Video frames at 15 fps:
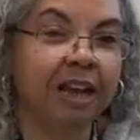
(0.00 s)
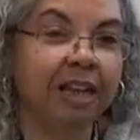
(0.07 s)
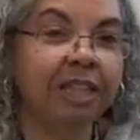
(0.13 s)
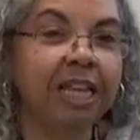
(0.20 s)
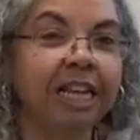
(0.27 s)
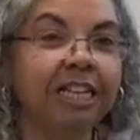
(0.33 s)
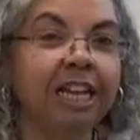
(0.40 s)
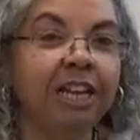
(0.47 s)
I
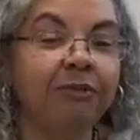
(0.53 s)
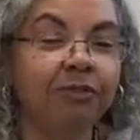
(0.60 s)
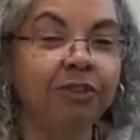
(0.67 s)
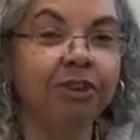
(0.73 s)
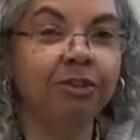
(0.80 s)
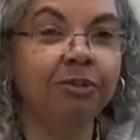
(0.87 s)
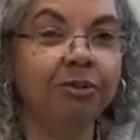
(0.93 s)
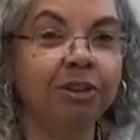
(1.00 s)
think
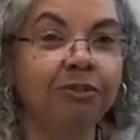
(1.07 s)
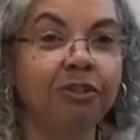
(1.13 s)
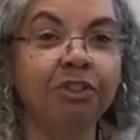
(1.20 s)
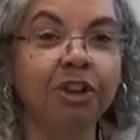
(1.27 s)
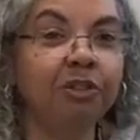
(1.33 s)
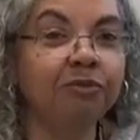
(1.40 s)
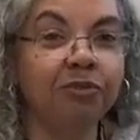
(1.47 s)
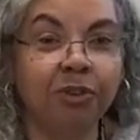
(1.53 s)
if you if
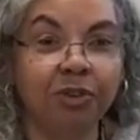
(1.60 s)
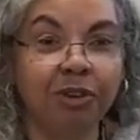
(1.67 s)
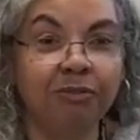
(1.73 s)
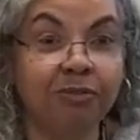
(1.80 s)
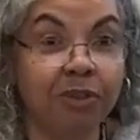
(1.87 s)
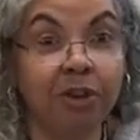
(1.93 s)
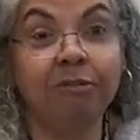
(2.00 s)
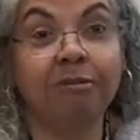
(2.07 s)
you don't vote,
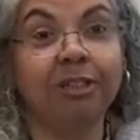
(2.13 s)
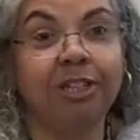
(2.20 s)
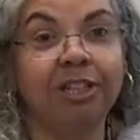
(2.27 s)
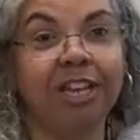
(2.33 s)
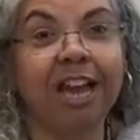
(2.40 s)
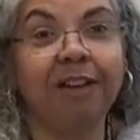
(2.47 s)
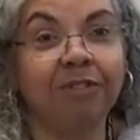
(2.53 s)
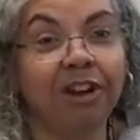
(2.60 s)
vote,
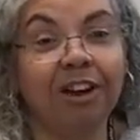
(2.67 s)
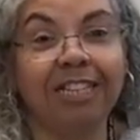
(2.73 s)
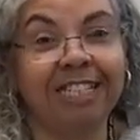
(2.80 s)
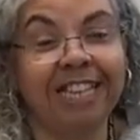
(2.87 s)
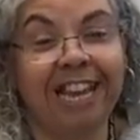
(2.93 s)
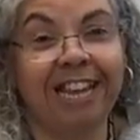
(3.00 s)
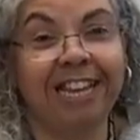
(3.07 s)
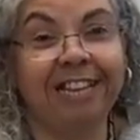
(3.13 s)
you haven't got a
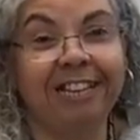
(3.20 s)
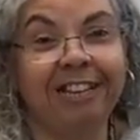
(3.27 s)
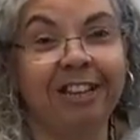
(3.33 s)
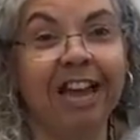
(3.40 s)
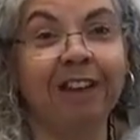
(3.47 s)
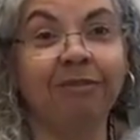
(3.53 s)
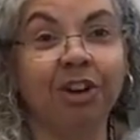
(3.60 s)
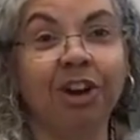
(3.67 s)
say, you
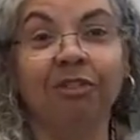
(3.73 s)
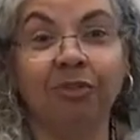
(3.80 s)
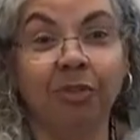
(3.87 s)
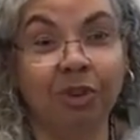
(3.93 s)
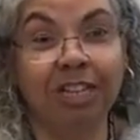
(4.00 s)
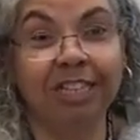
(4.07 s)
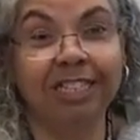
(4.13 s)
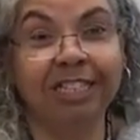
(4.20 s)
haven't got a
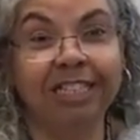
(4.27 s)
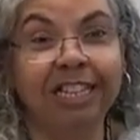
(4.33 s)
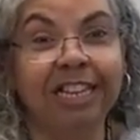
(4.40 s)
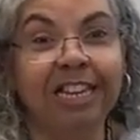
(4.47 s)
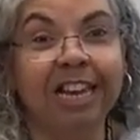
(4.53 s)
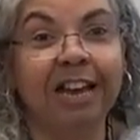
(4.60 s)
voice.